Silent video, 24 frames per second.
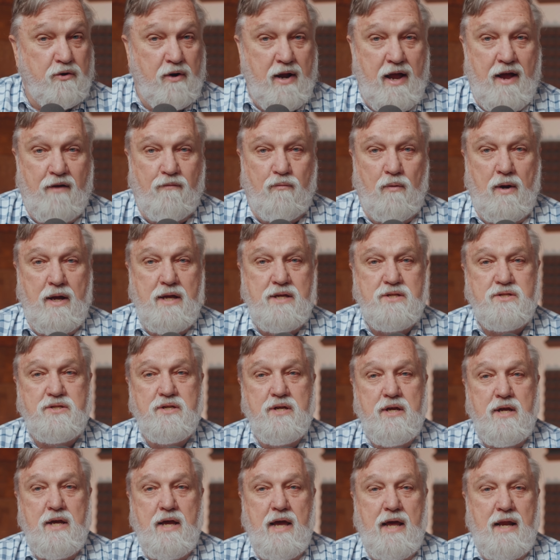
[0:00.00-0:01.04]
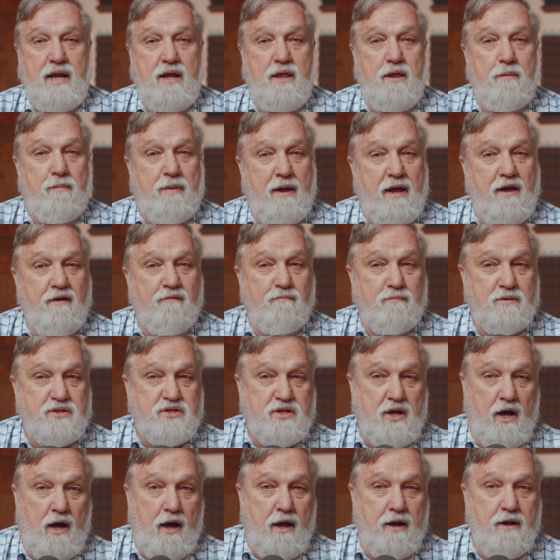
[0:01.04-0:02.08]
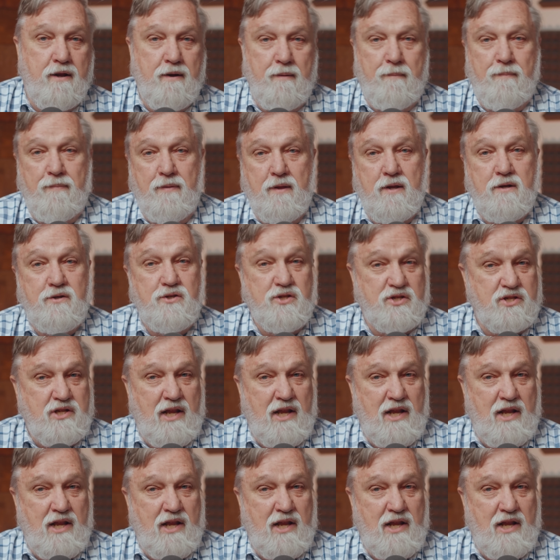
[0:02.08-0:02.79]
Halfway's, and in the pay of Mossad. Just